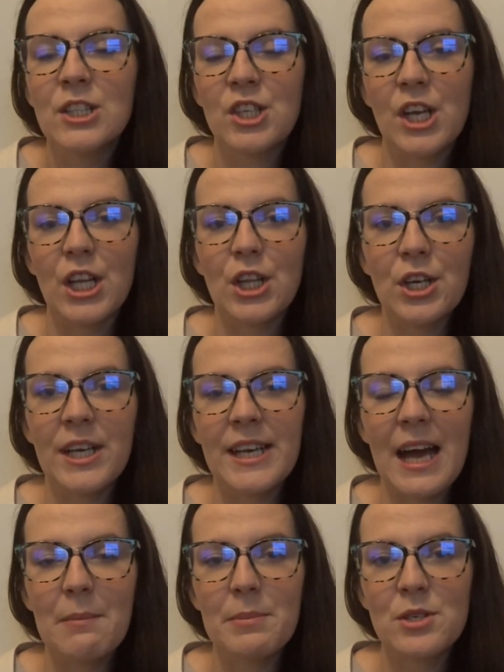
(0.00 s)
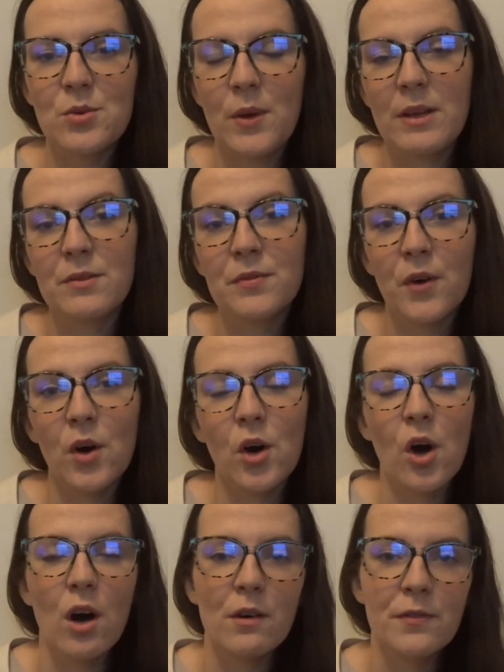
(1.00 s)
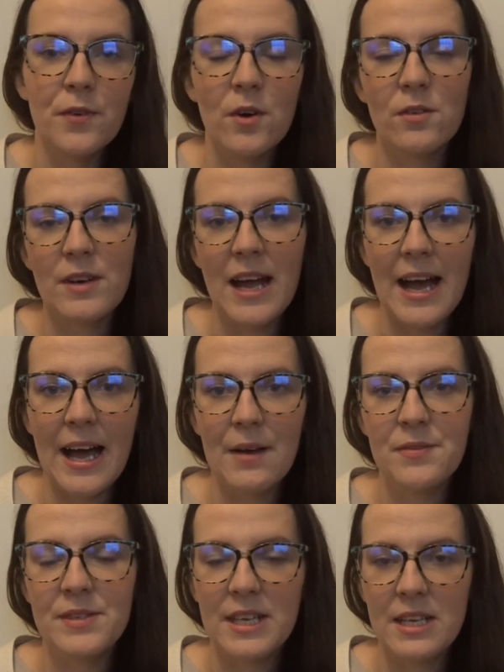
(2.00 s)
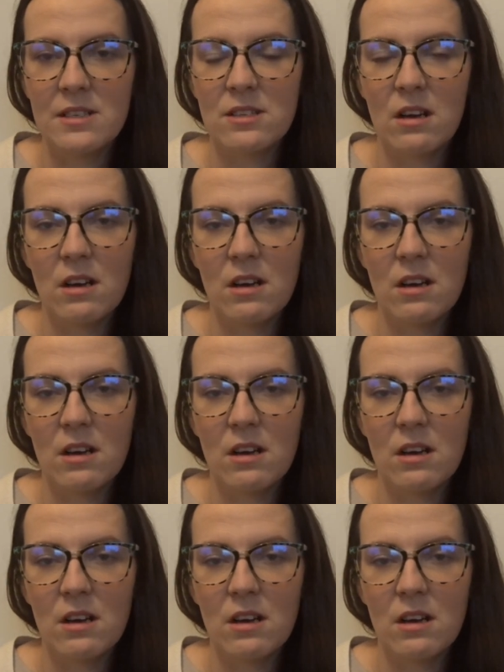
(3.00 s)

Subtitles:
so you're looking at between 4 or 4.5 sins